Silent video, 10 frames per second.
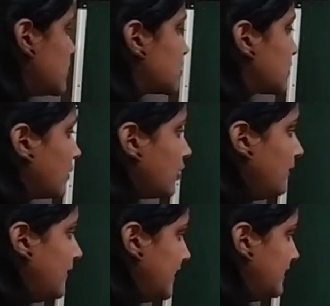
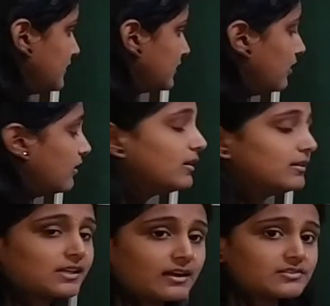scroll bar, in the third
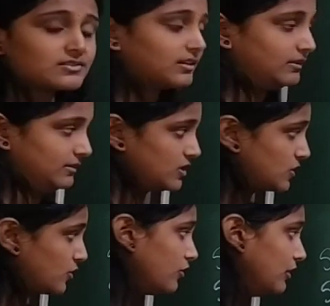constructor,
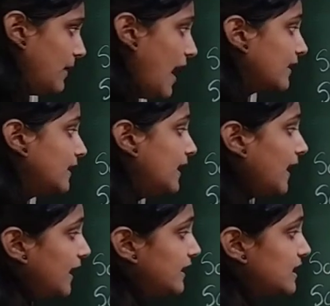scroll bar
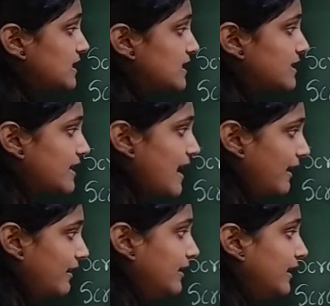integer
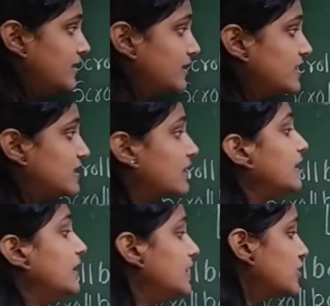style, integer
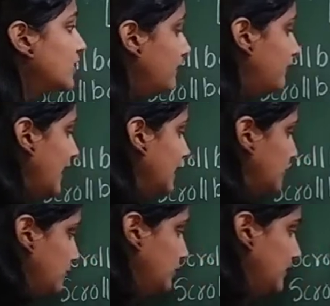initial
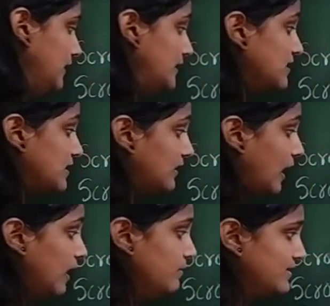value, integer
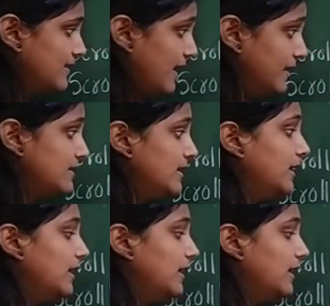thumb size,